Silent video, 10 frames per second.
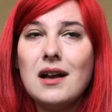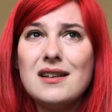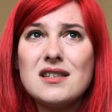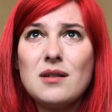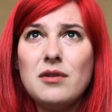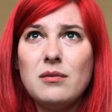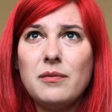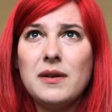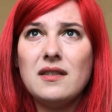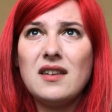And some of them
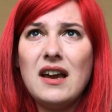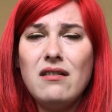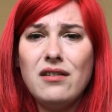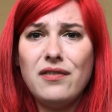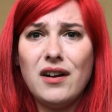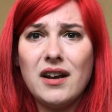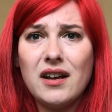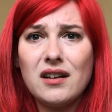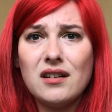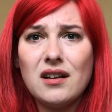have been
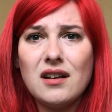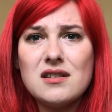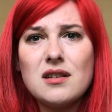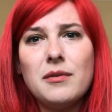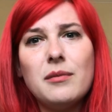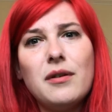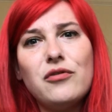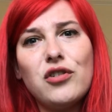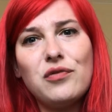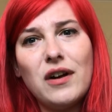terrifying, and some of them
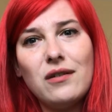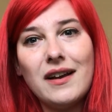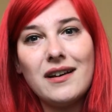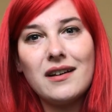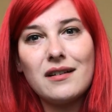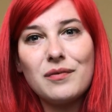I've just felt like